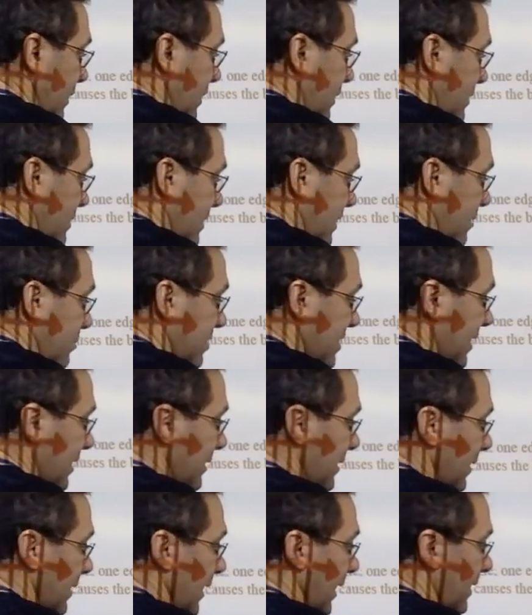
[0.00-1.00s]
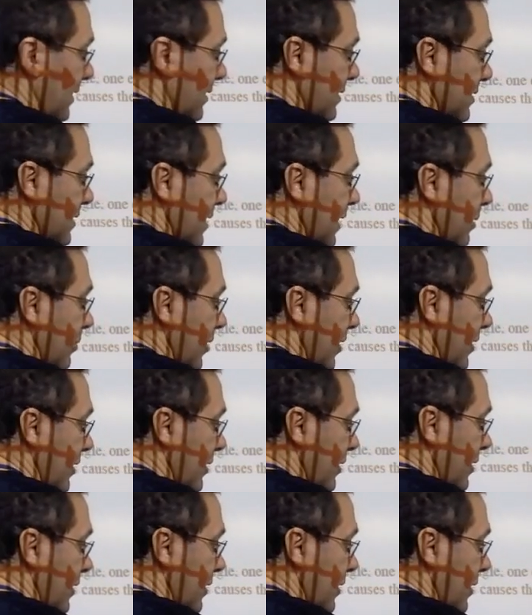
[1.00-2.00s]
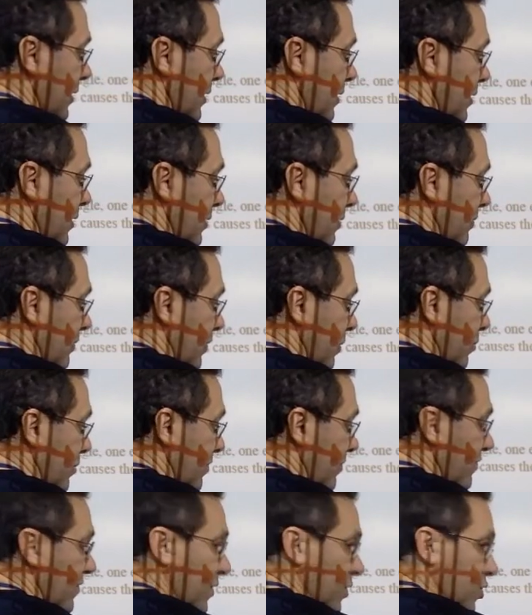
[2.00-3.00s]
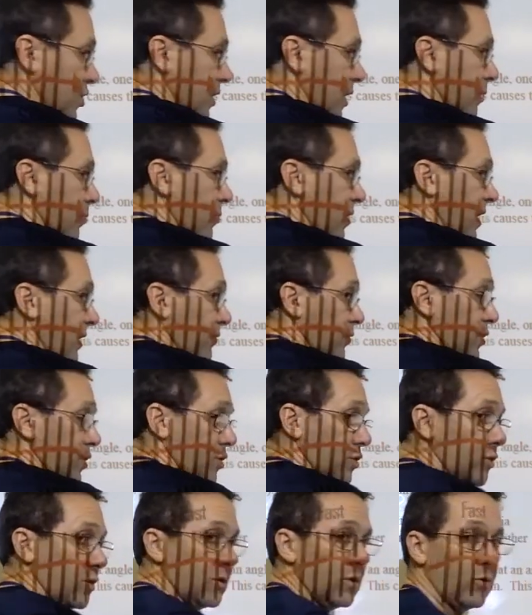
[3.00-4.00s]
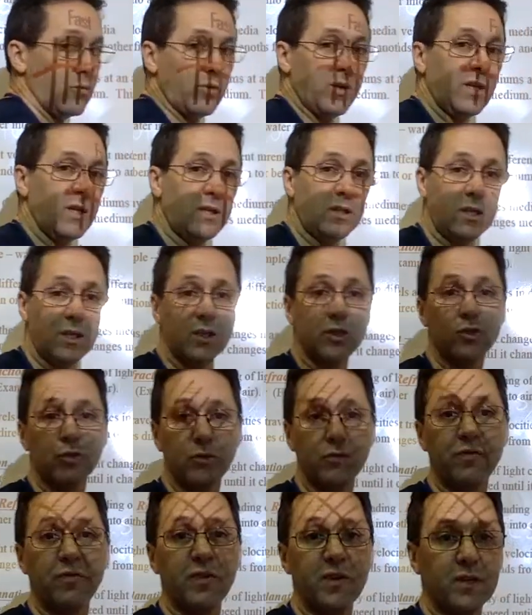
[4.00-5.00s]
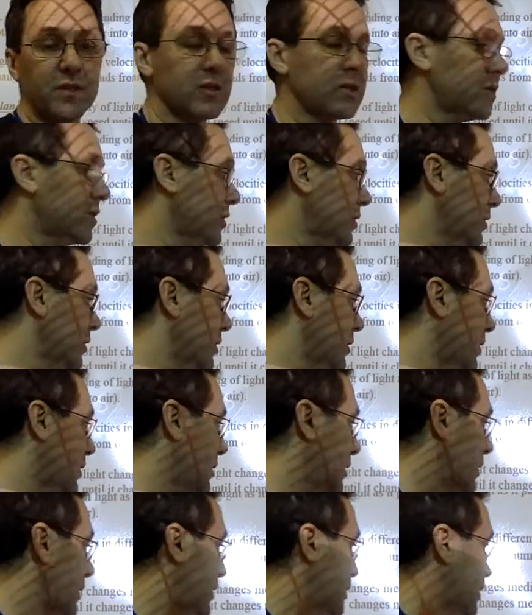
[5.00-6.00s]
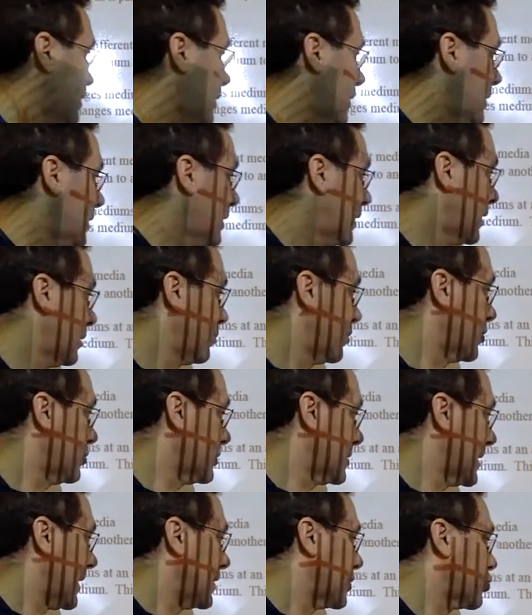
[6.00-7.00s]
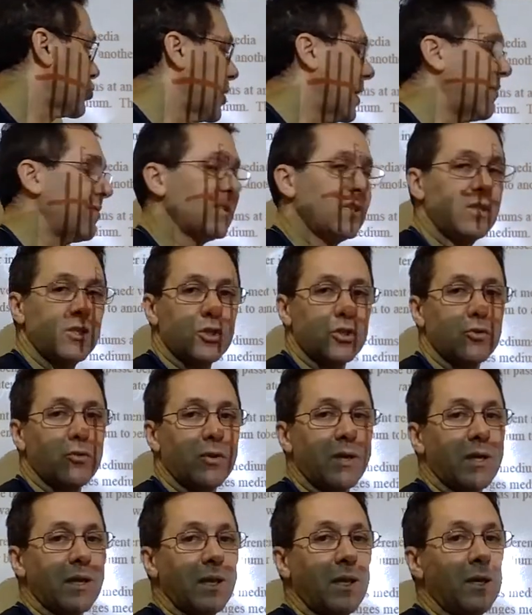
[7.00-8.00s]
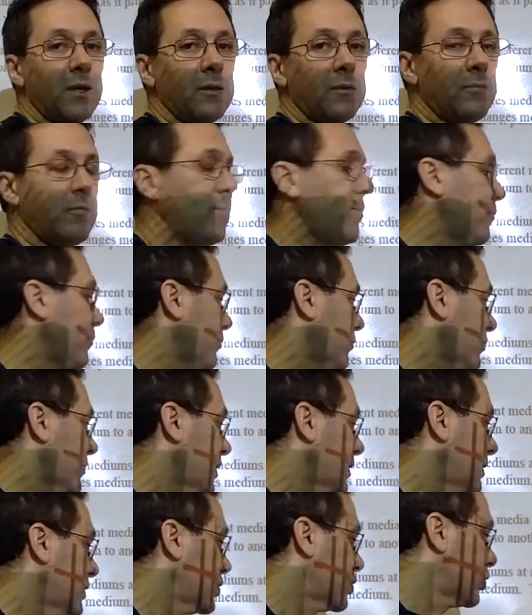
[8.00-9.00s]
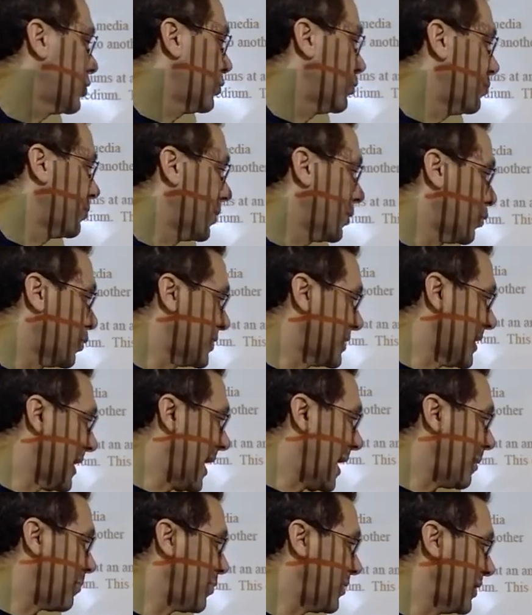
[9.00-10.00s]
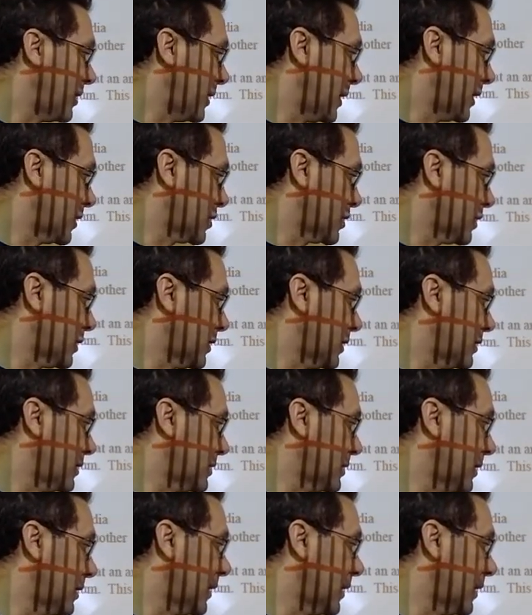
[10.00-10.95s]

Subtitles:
it seems that the light is coming from the fish above, which really there is no fish, and because light travels in a straight line. So, but what's happening actually is the